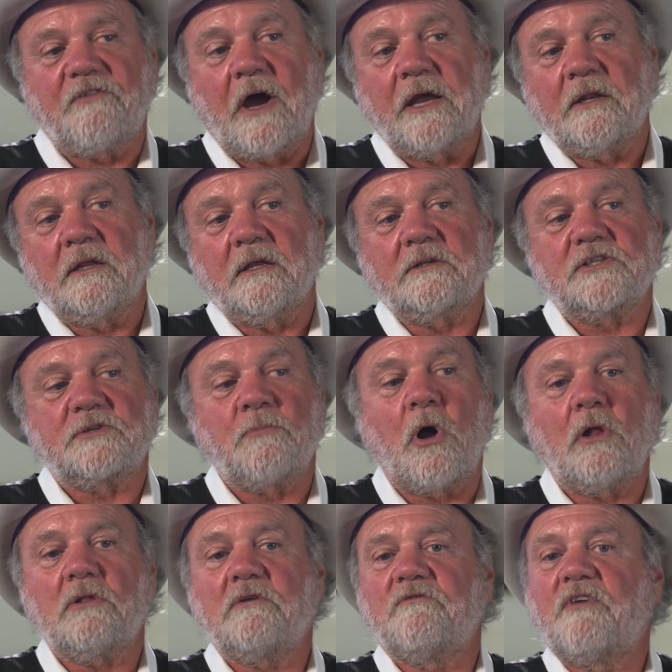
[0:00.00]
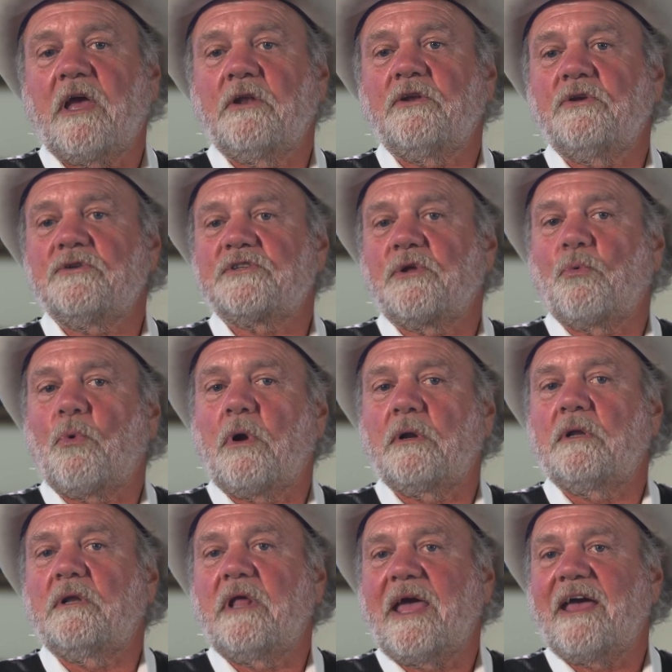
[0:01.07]
finding smaller venues that
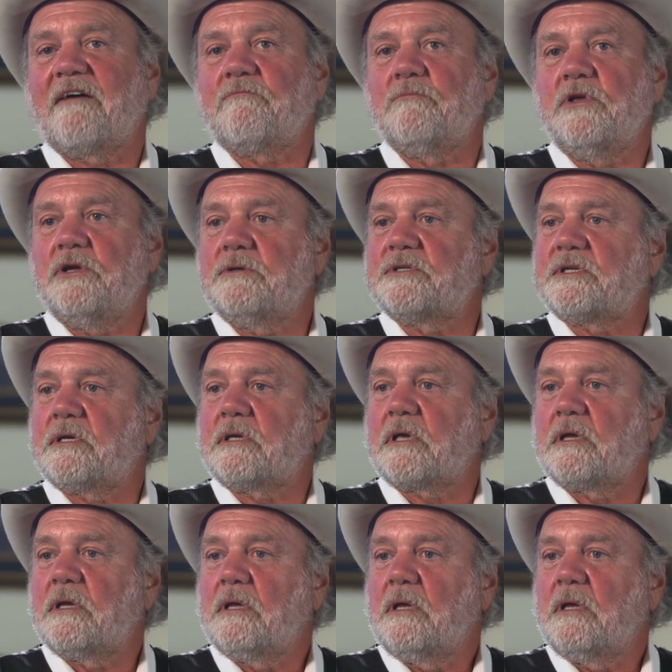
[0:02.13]
wanted to have music